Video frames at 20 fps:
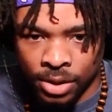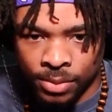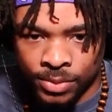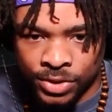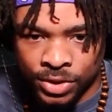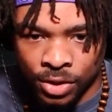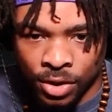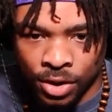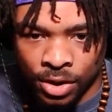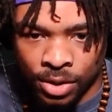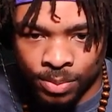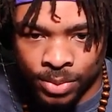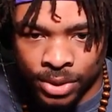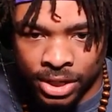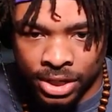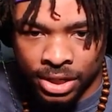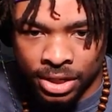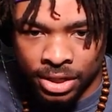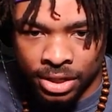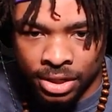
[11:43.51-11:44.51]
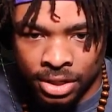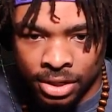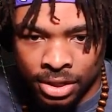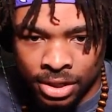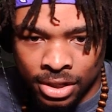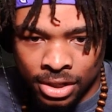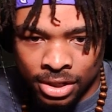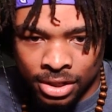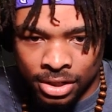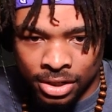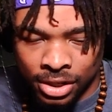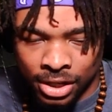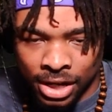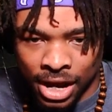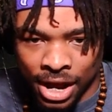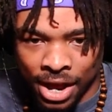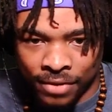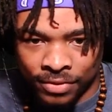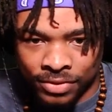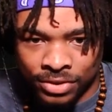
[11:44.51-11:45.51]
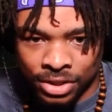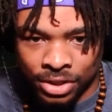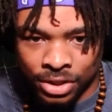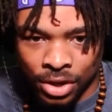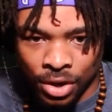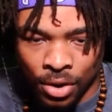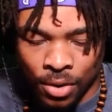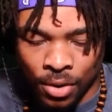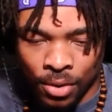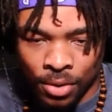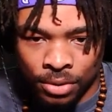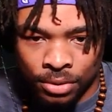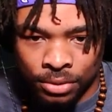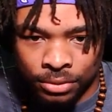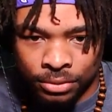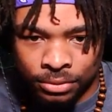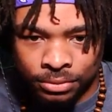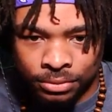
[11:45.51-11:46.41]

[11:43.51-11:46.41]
I'm sorry, buddy. You're gonna have to go.